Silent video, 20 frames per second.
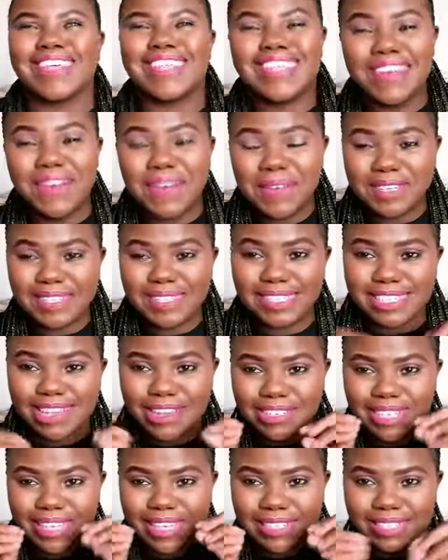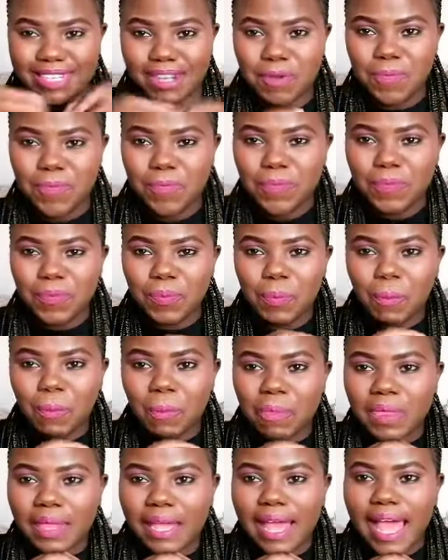they were shouting each other
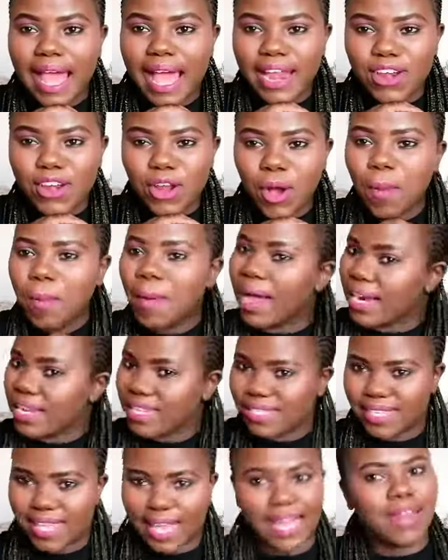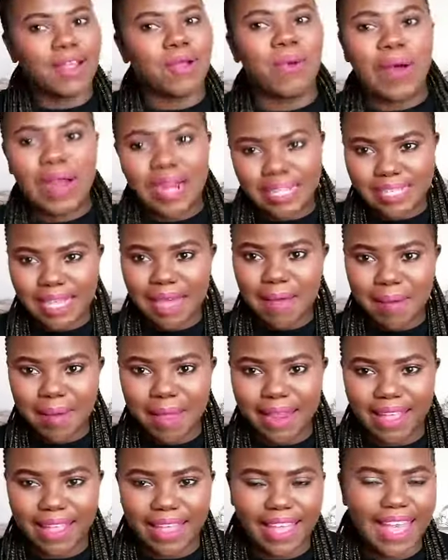and nobody's getting what is
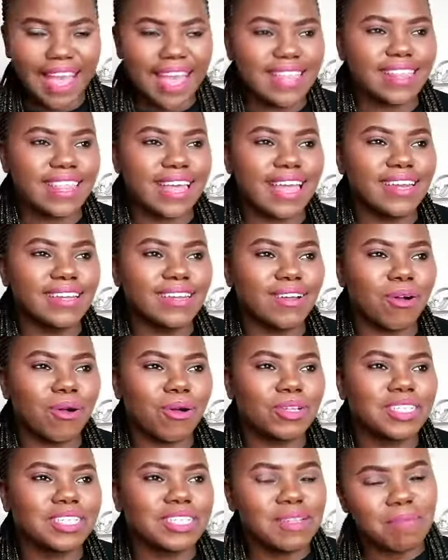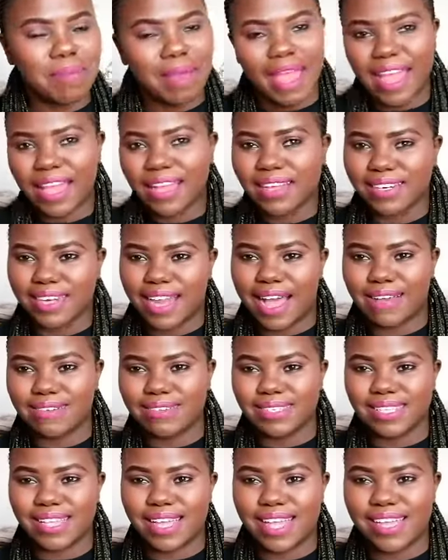happening. And then T-Bag now
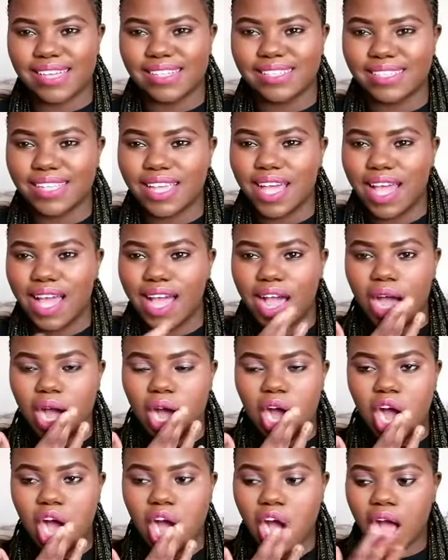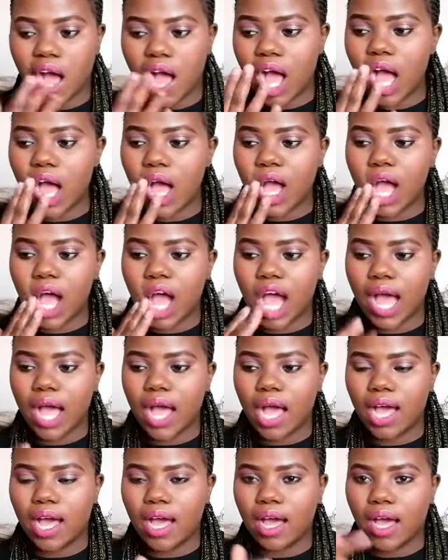says, uh,
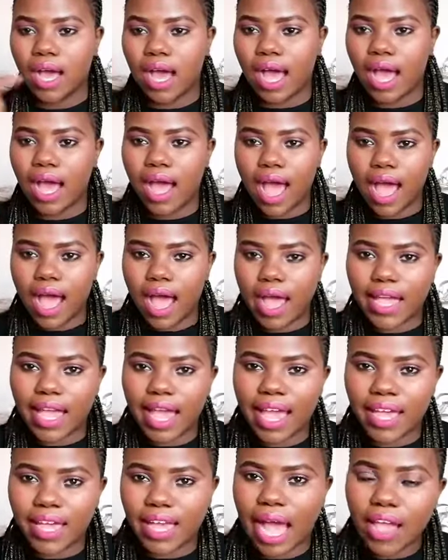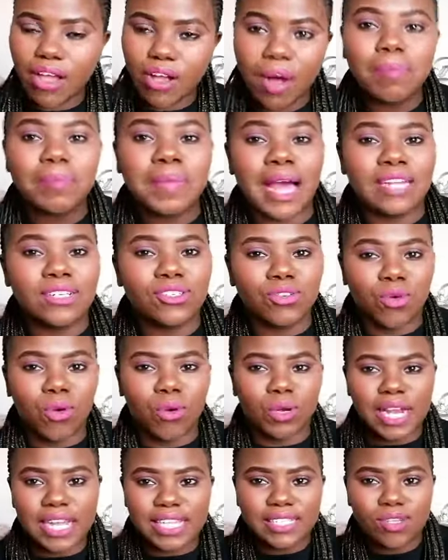I come xa to
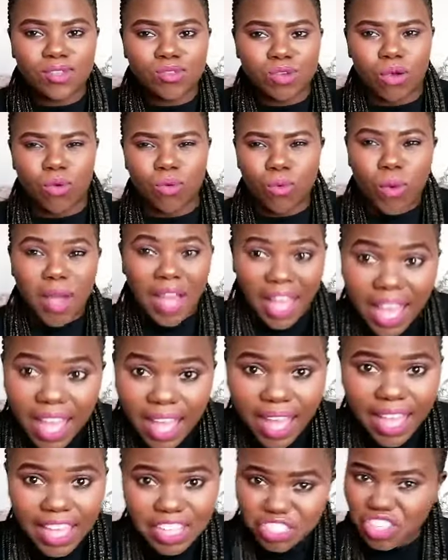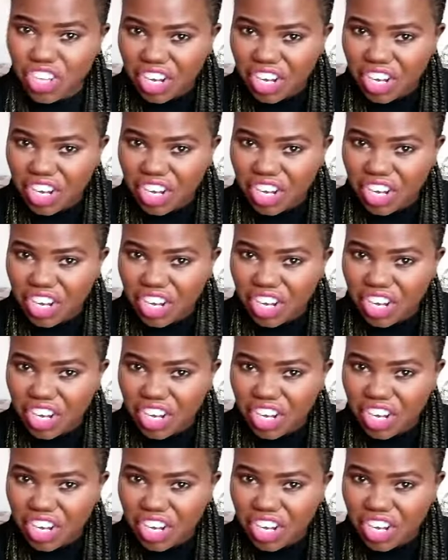go, it's